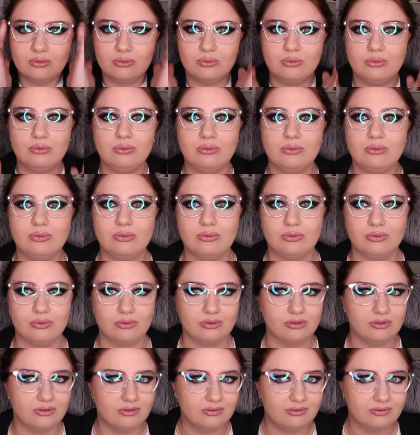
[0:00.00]

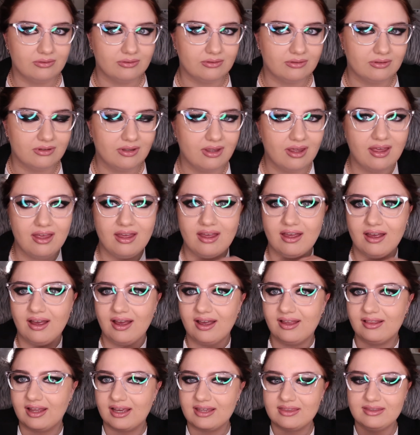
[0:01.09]
Ooh.
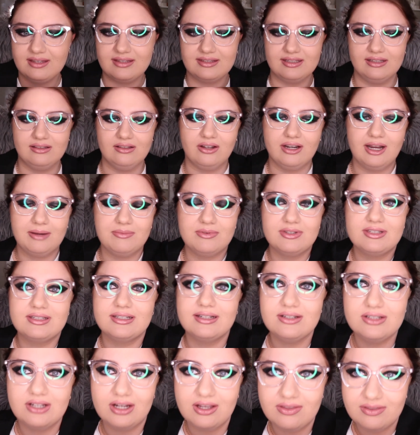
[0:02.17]
I like these a lot. I'm just
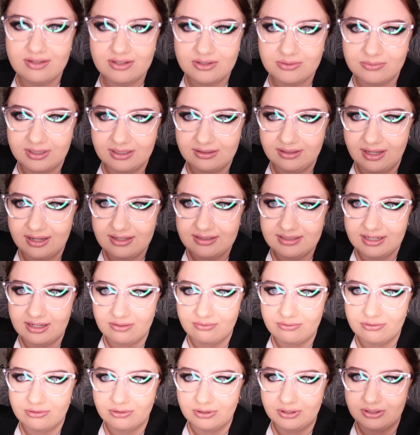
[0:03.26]
gonna turn this ring light
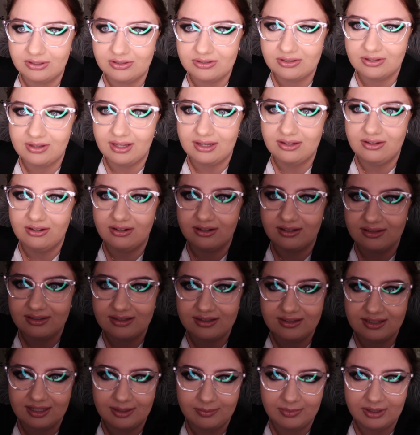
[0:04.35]
down for you so that you can
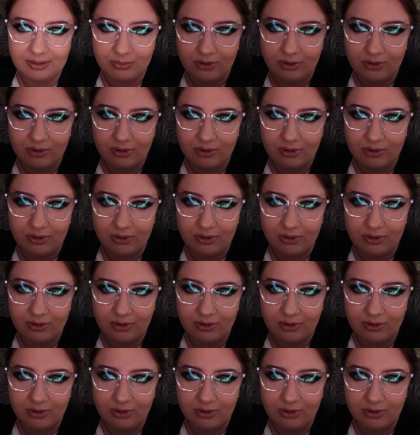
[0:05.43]
see me